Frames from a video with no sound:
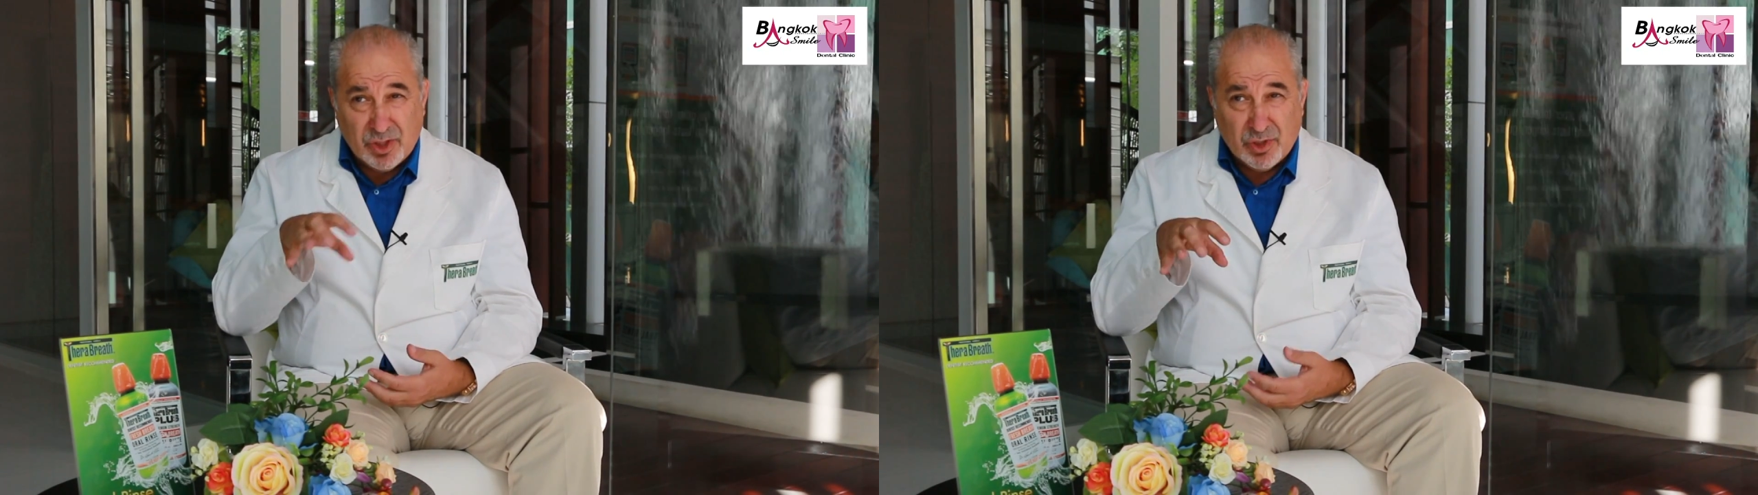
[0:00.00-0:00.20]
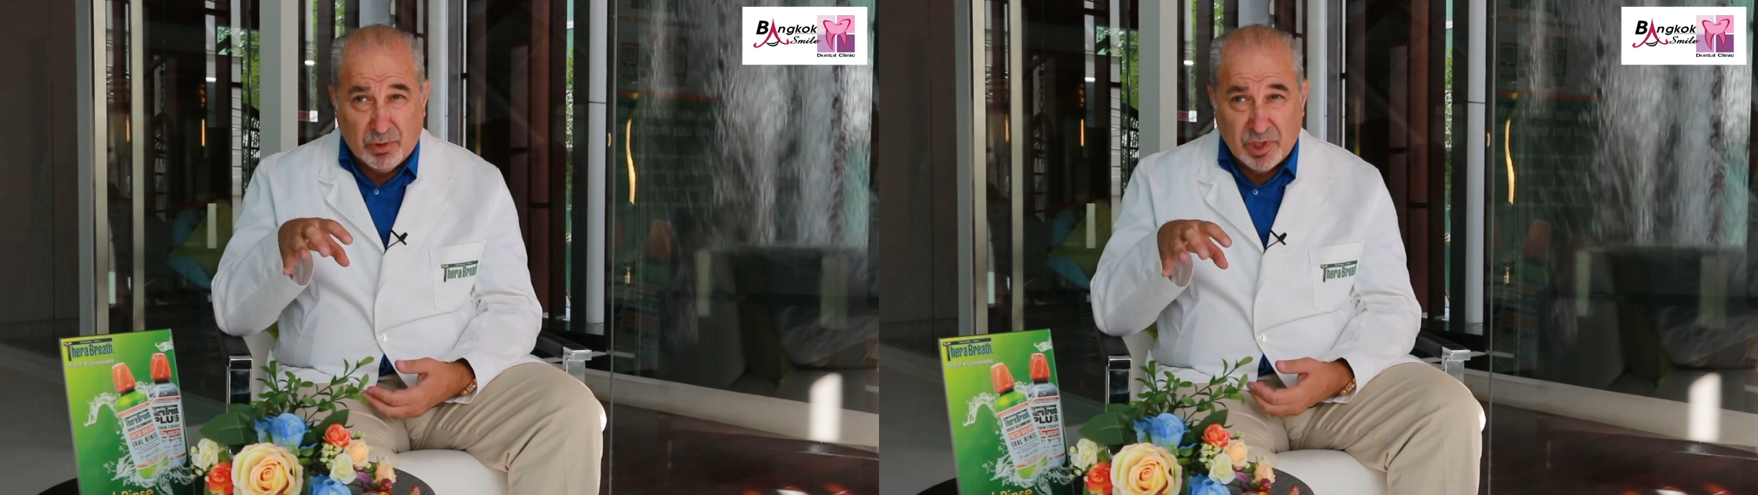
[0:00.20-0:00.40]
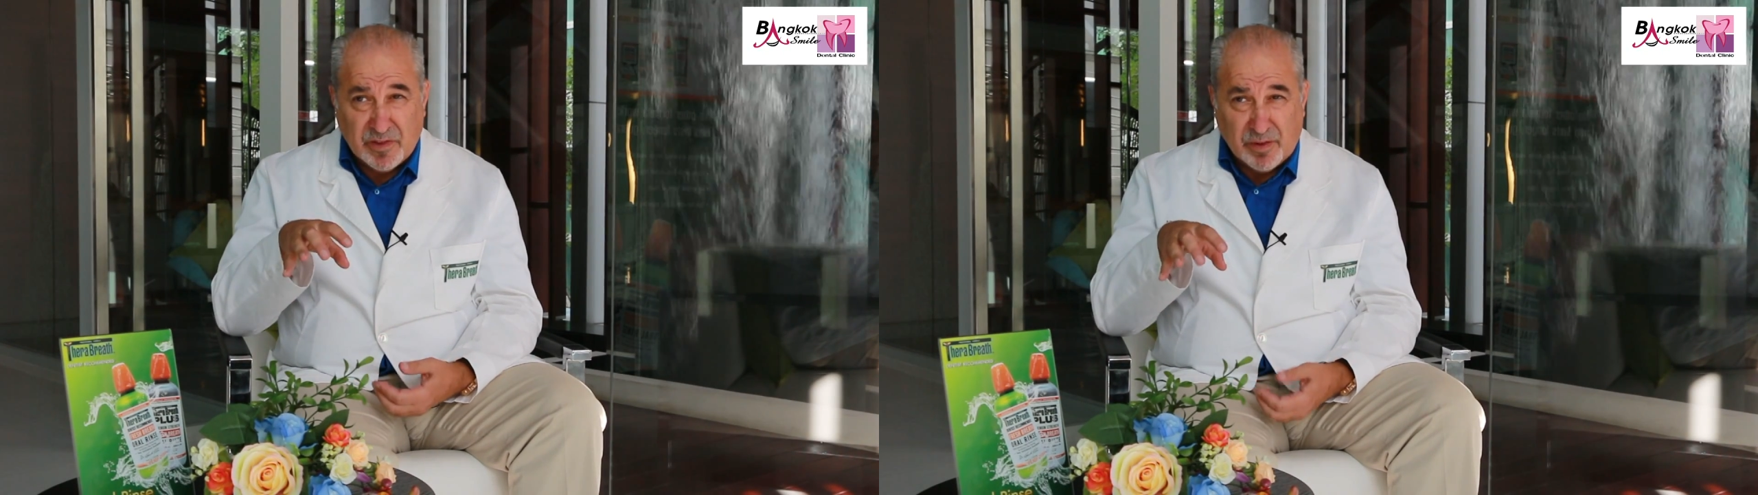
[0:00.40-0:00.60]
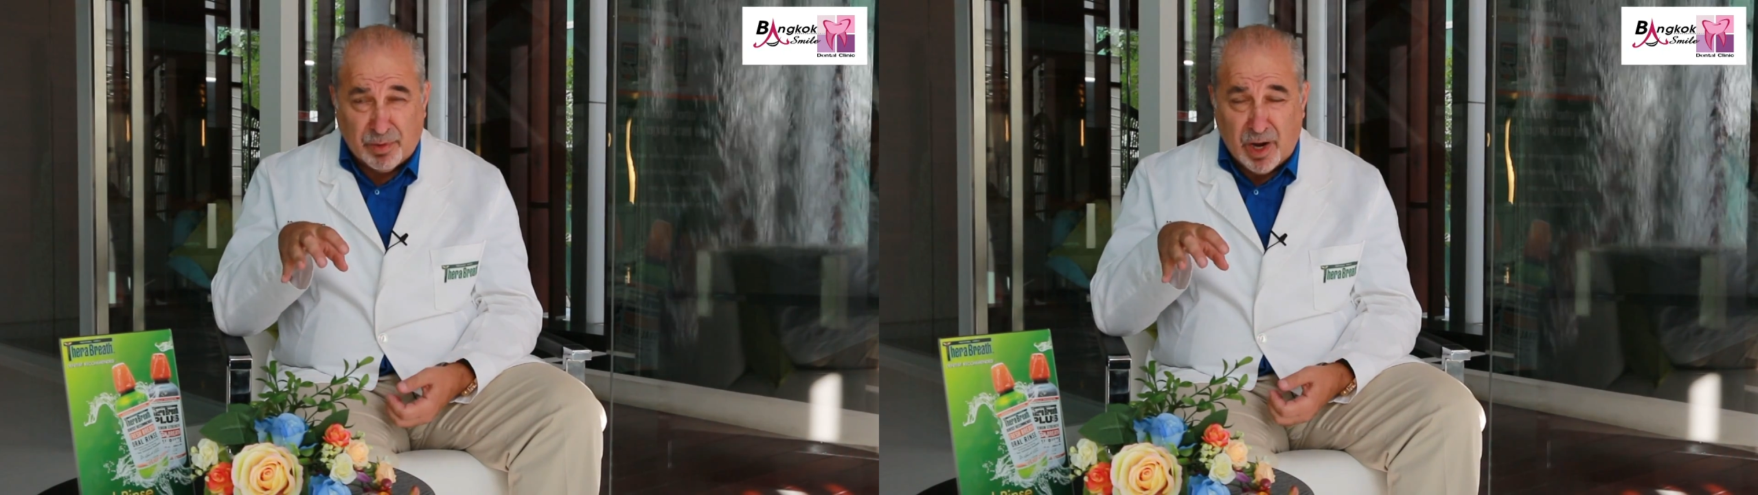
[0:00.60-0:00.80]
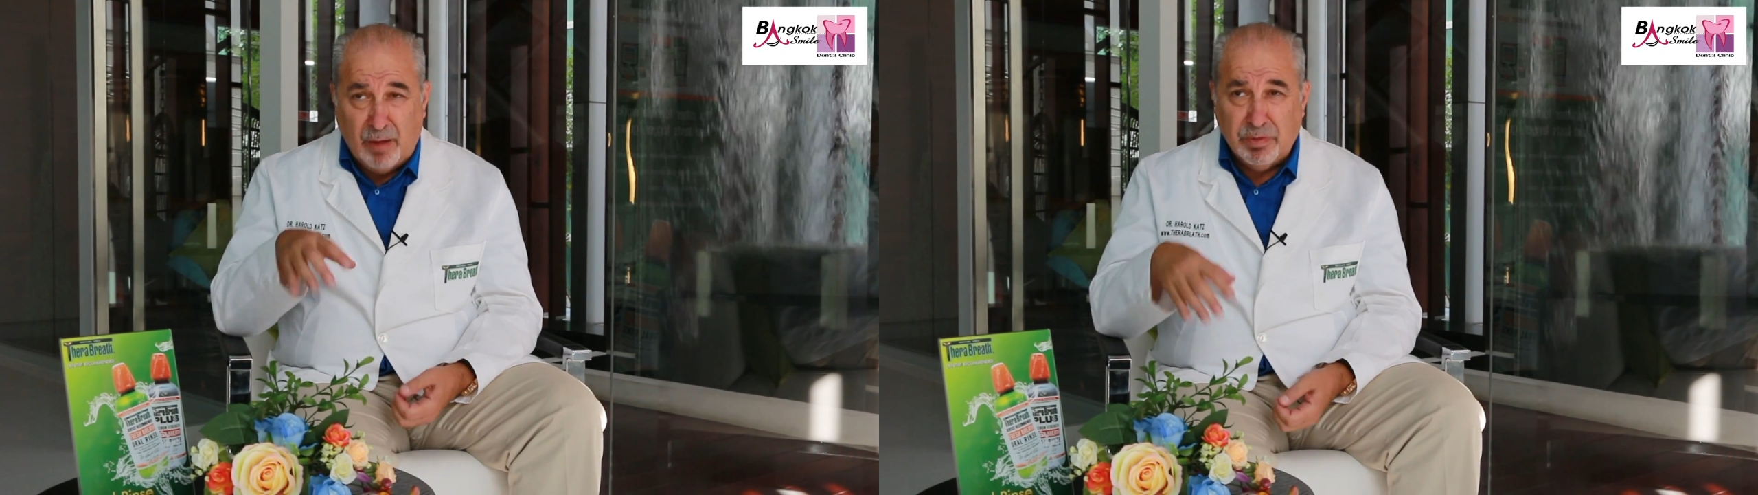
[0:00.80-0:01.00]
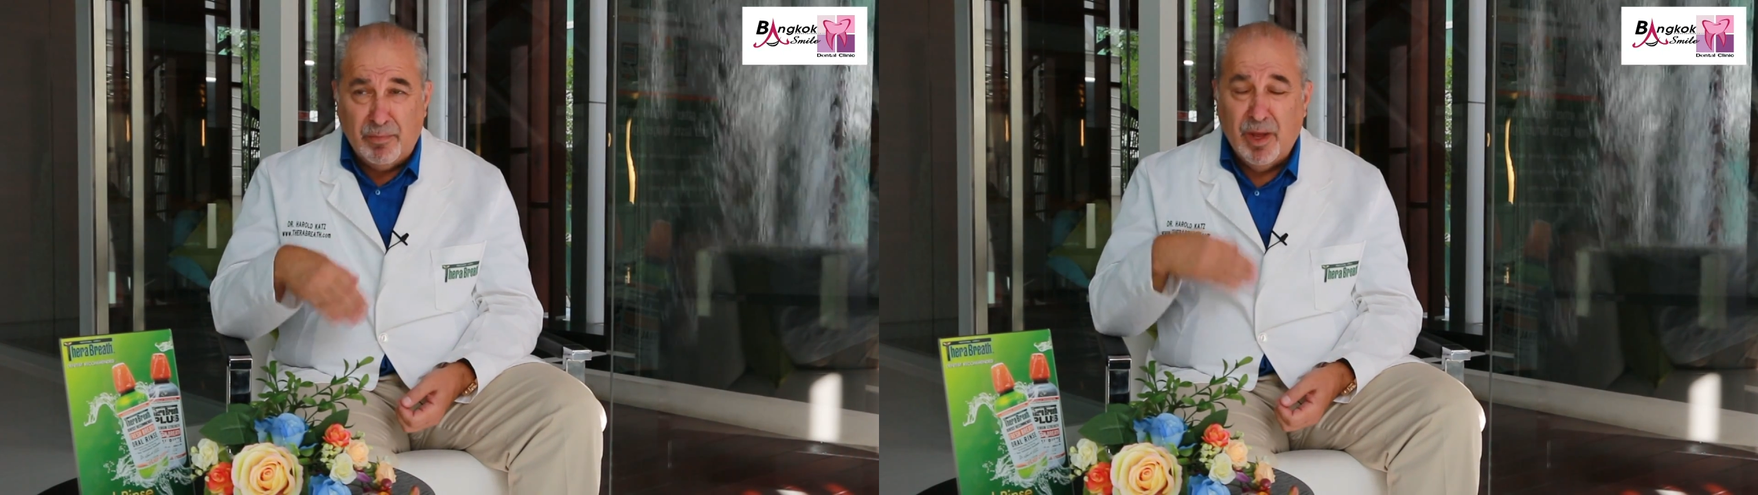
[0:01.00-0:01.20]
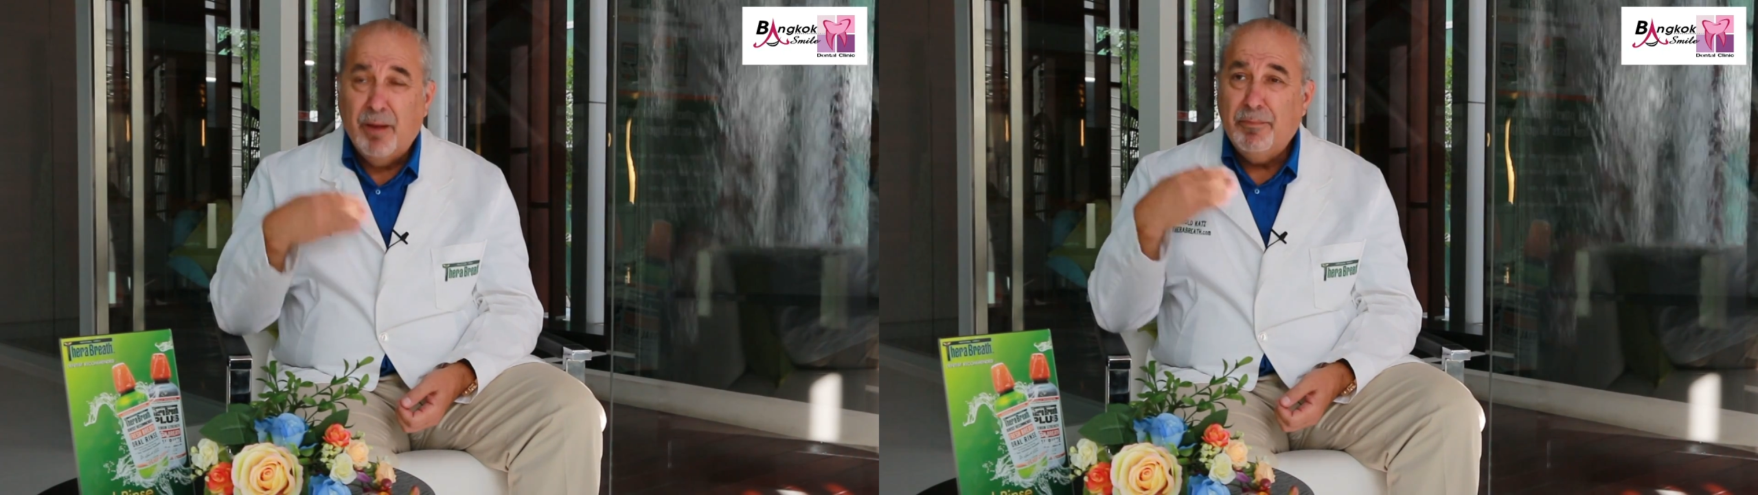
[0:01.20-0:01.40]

source of the problem,